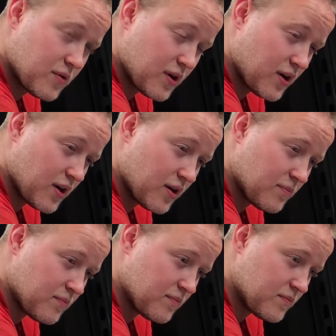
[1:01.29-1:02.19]

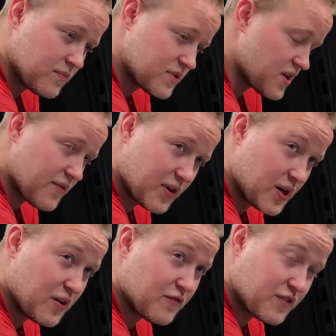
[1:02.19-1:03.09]
It's not
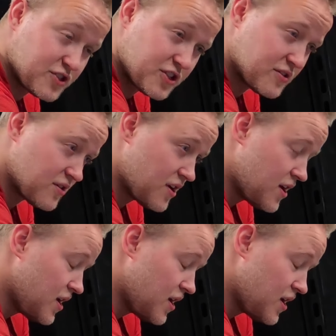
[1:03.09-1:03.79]
very efficient.